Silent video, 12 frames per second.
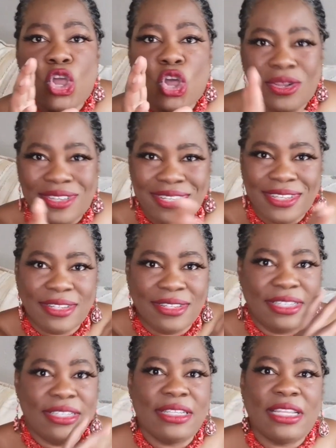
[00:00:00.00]

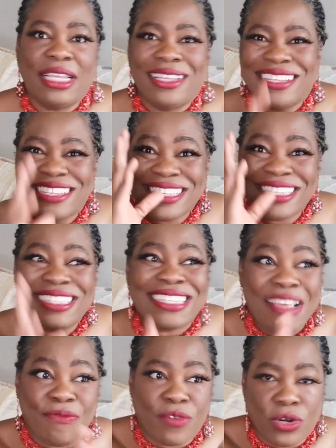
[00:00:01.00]
consistently,
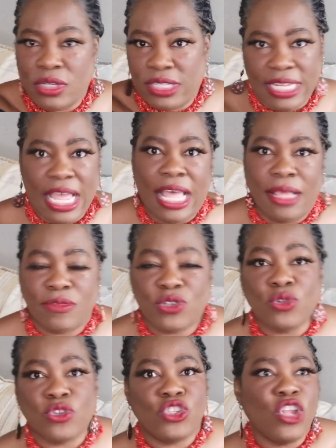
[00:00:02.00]
several times.
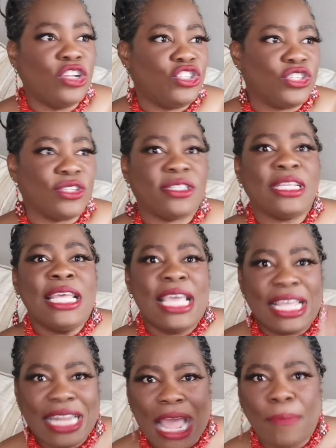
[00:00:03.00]
So it's not just
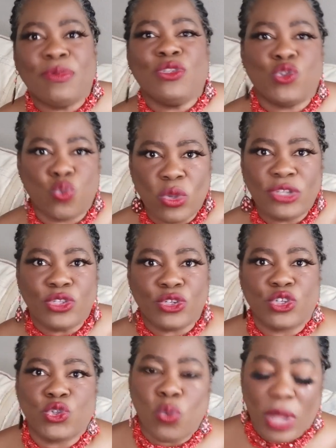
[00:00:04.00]
it happens once
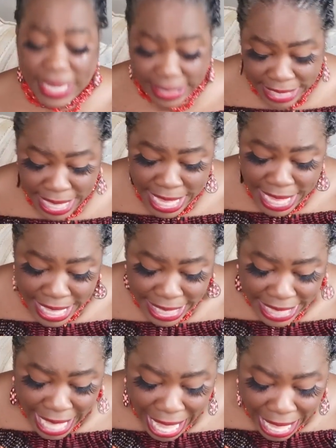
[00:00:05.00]
or twice.
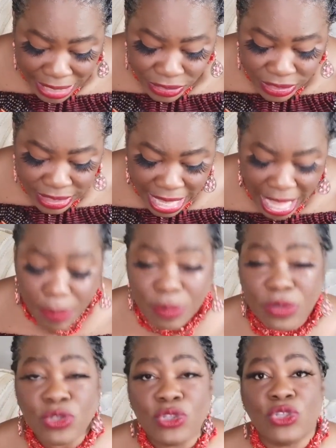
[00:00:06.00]
It has to
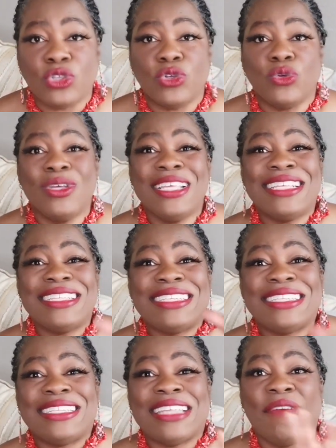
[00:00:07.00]
happen to you
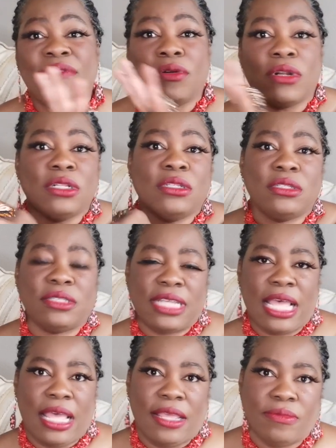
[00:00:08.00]
several
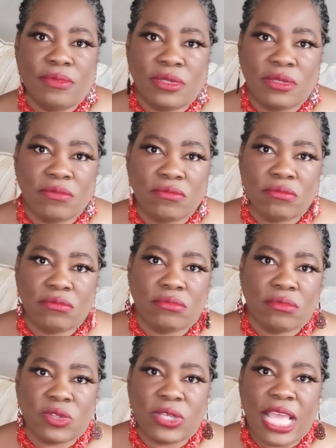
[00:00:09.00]
times,
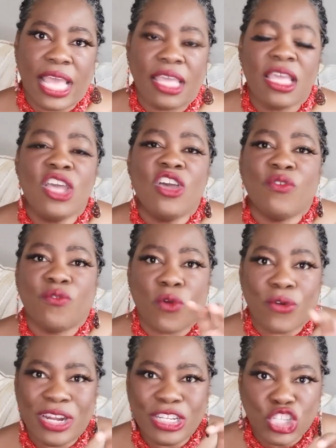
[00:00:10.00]
okay,
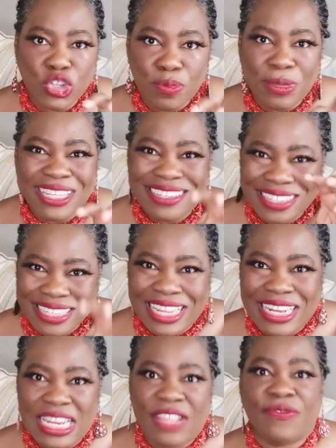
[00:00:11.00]
for it to be
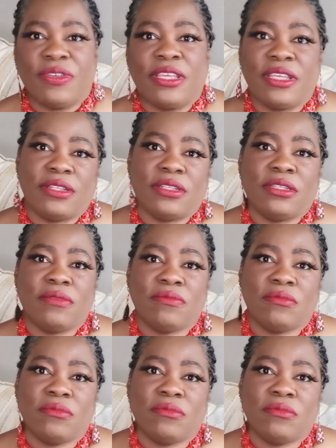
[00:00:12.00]
significant.